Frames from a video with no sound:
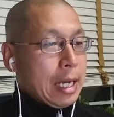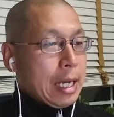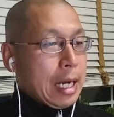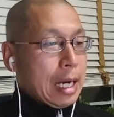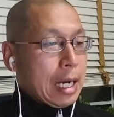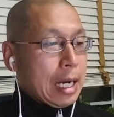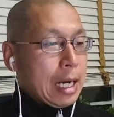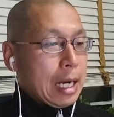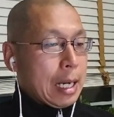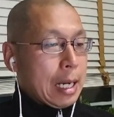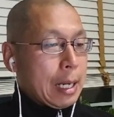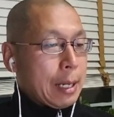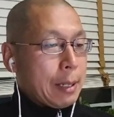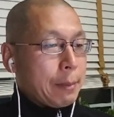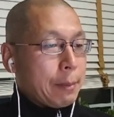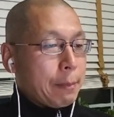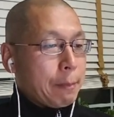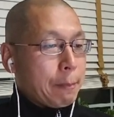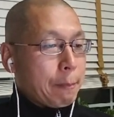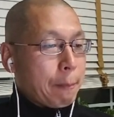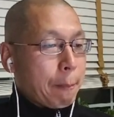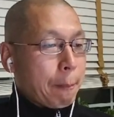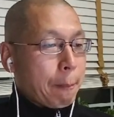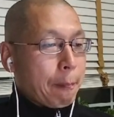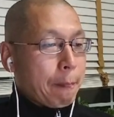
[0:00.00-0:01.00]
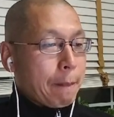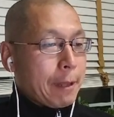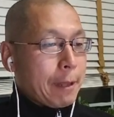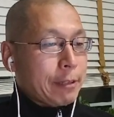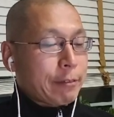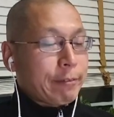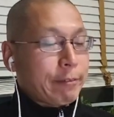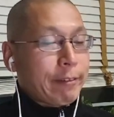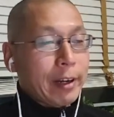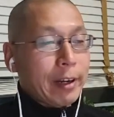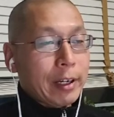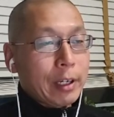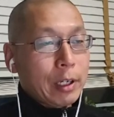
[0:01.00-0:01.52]
It's
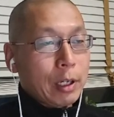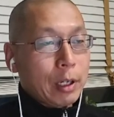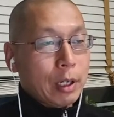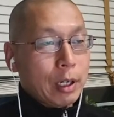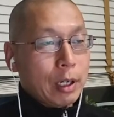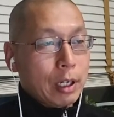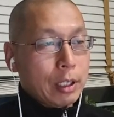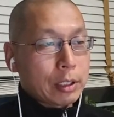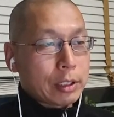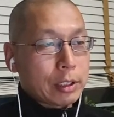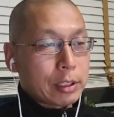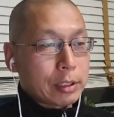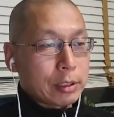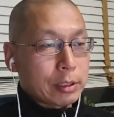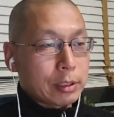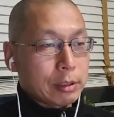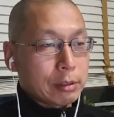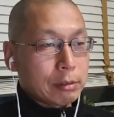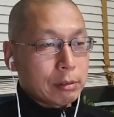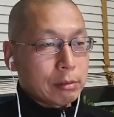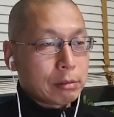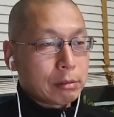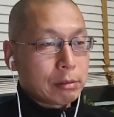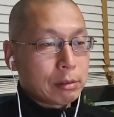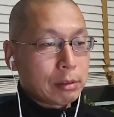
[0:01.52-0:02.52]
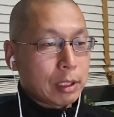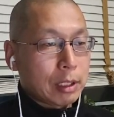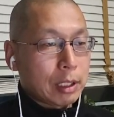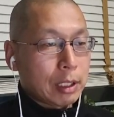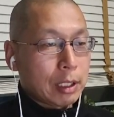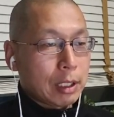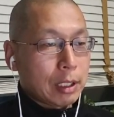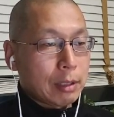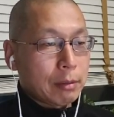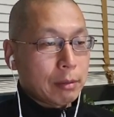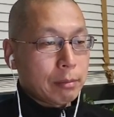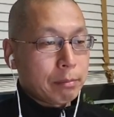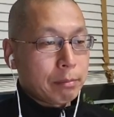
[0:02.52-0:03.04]
very hard to
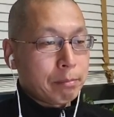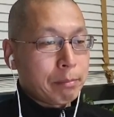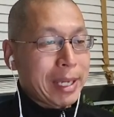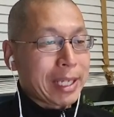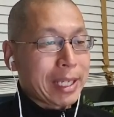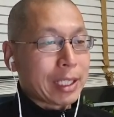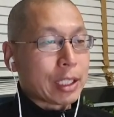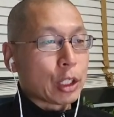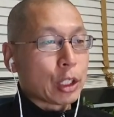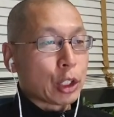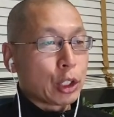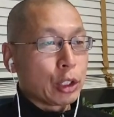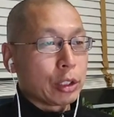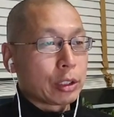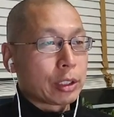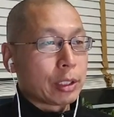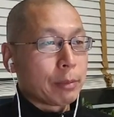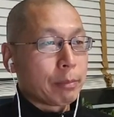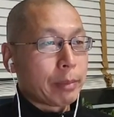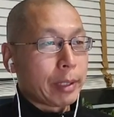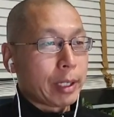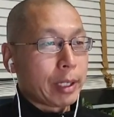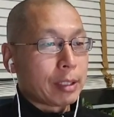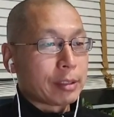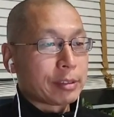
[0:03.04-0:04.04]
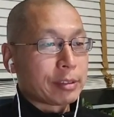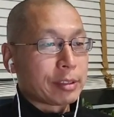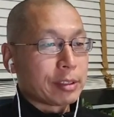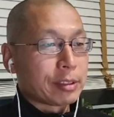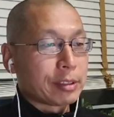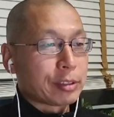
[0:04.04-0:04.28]
make a good comparison.